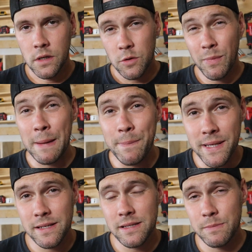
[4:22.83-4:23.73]
So my
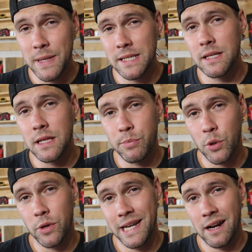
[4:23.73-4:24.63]
business is basically
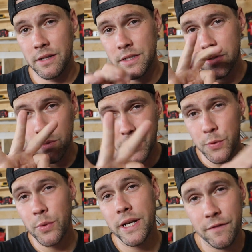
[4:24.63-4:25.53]
broken down into
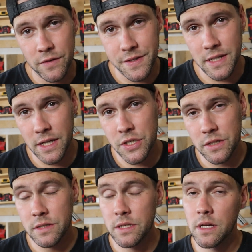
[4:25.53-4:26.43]
3 different
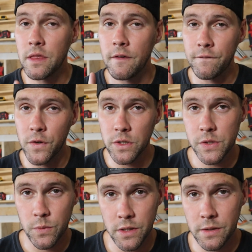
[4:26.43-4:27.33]
sections. The
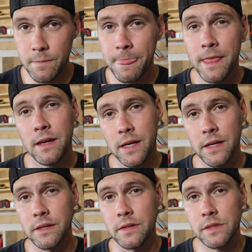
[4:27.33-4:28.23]
first one
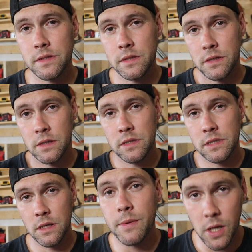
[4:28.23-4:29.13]
is
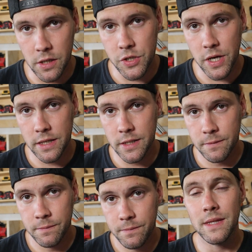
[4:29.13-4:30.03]
subcontracting.
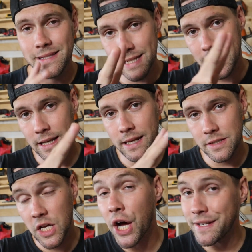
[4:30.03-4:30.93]
The second
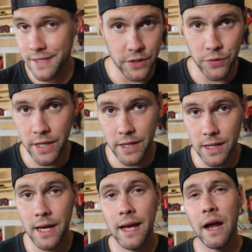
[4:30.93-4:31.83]
is content
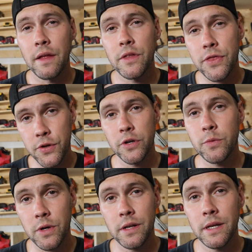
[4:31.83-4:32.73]
creating. And the third
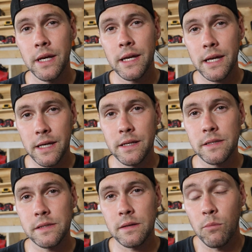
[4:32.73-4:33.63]
one
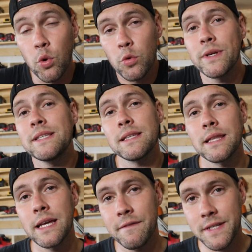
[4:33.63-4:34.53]
is, more
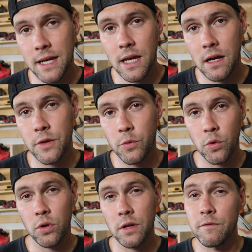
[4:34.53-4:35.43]
recently I've taken on the
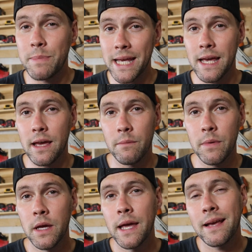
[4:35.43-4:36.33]
role of
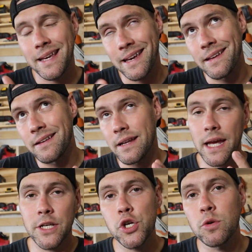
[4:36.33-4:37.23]
PM and
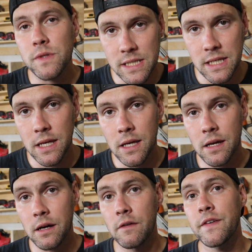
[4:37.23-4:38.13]

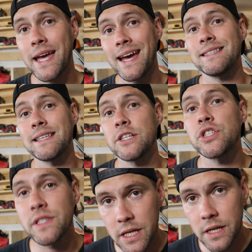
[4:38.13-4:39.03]
HOC of
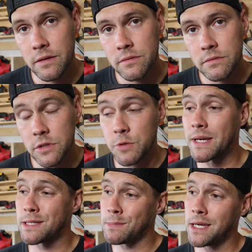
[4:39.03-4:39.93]
SHC, which
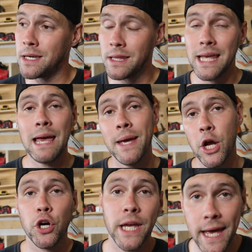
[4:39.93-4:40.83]
makes me the
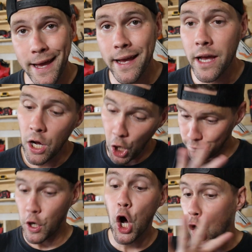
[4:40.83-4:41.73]
MARK
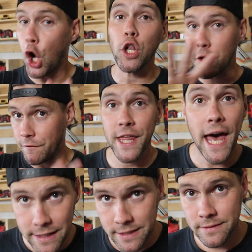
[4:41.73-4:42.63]
of all of
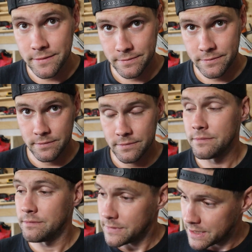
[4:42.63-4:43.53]
that.
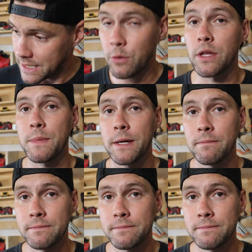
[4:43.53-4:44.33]
Stay with me.